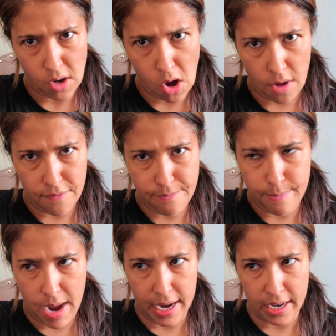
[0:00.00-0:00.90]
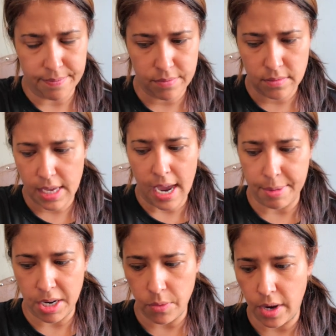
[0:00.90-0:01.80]
of my
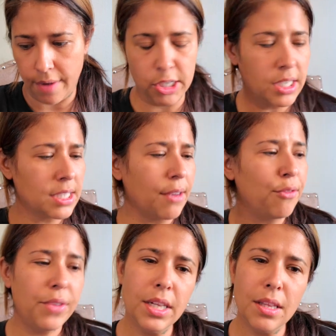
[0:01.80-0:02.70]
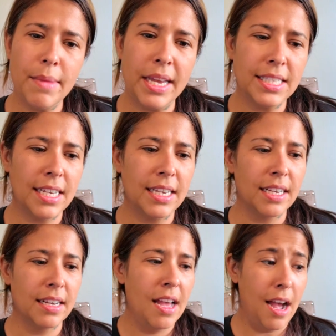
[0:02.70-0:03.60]
cabinet, whatever, because I feel amazing.